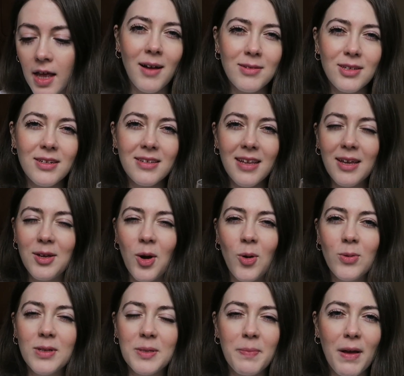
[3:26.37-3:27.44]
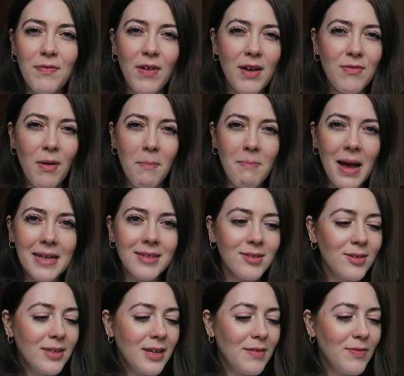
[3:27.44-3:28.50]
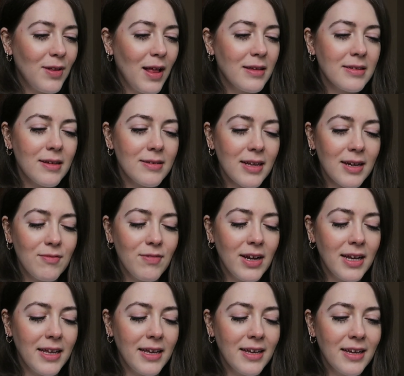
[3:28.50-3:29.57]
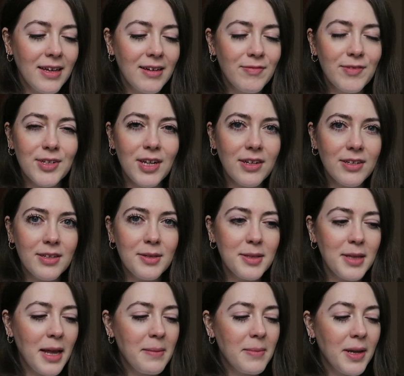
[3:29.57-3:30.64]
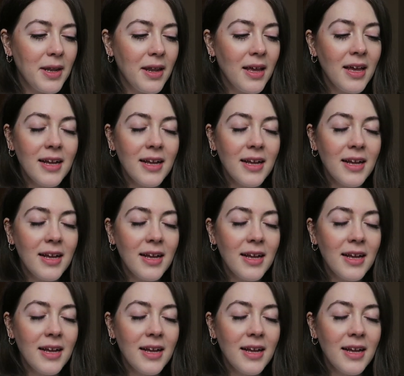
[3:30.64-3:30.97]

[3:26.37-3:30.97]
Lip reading: I was going to say gold is my favourite metal, and I feel like it sounds like a really redundant statement.